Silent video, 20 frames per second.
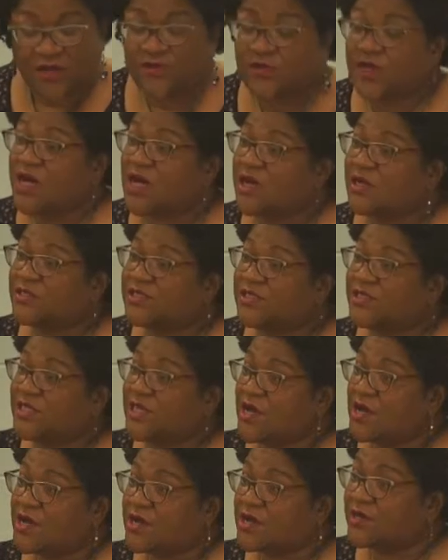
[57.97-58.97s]
the
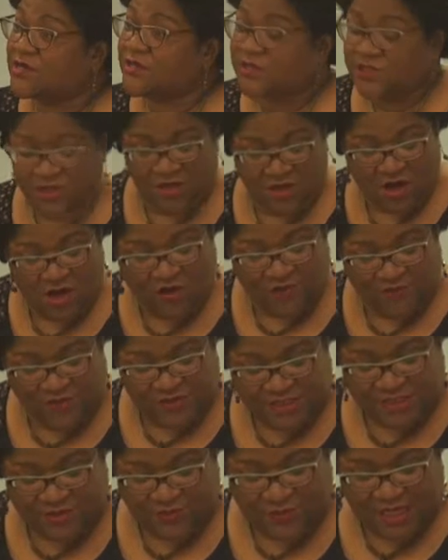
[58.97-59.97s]
Concierge
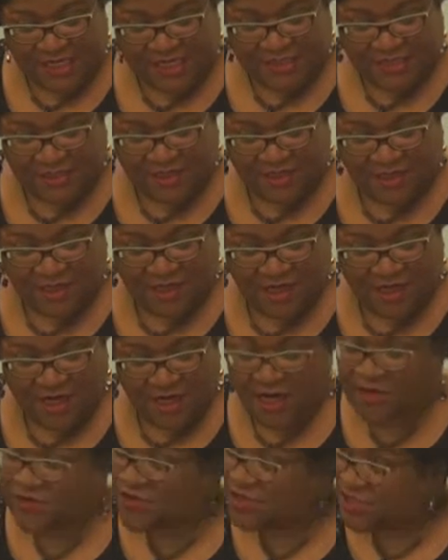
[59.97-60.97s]
Office Suites,
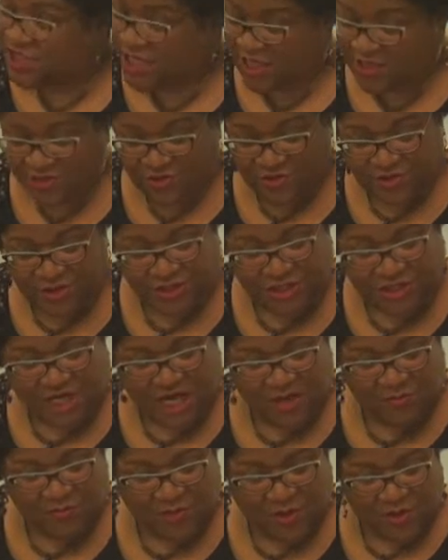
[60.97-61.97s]
the Chattanooga
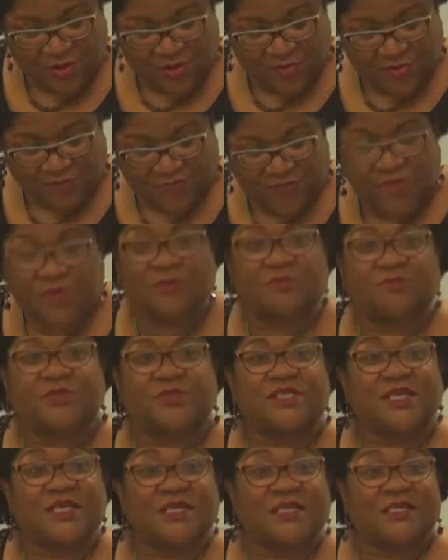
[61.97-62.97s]
Chamber,
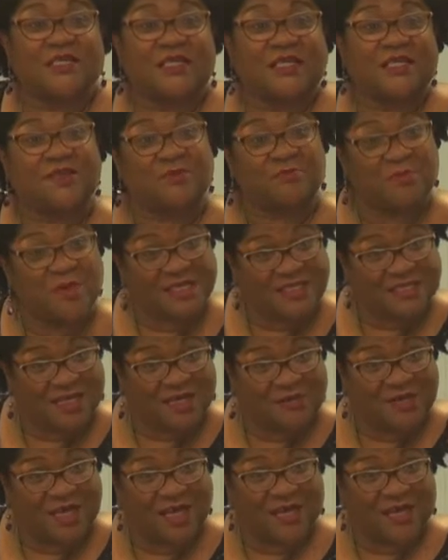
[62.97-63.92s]
particularly the Midtown